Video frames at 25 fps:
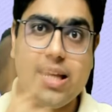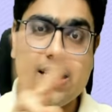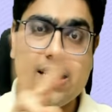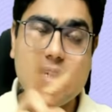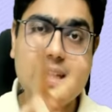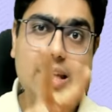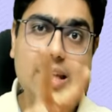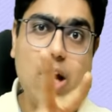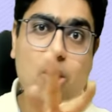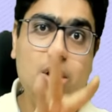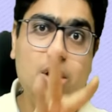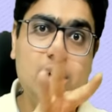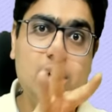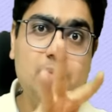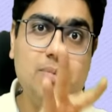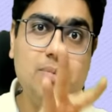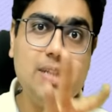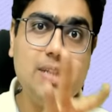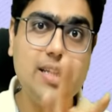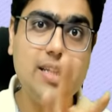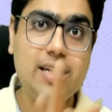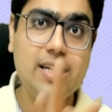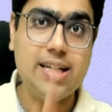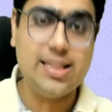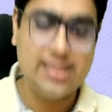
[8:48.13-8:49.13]
Now comes
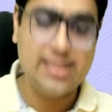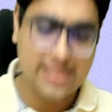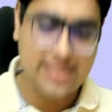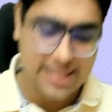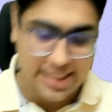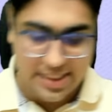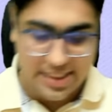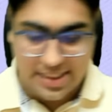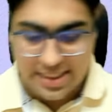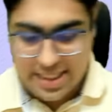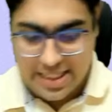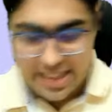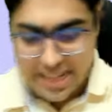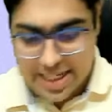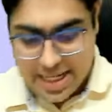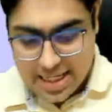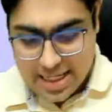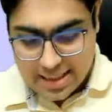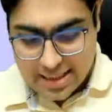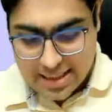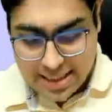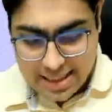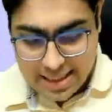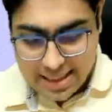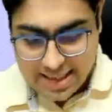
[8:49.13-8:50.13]
the third stage.
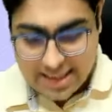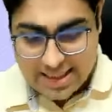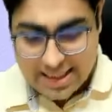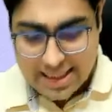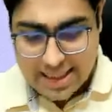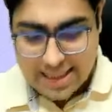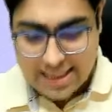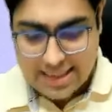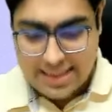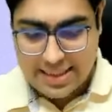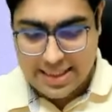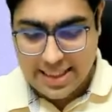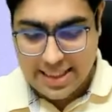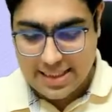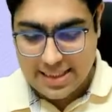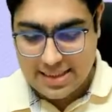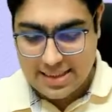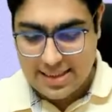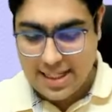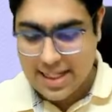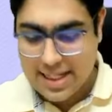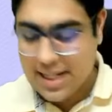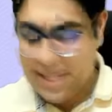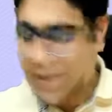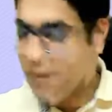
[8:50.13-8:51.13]
Third stage says
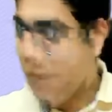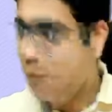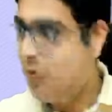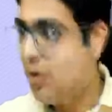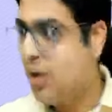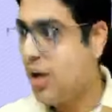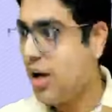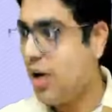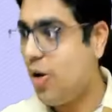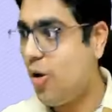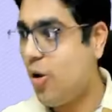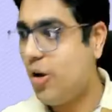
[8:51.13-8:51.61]
that if you are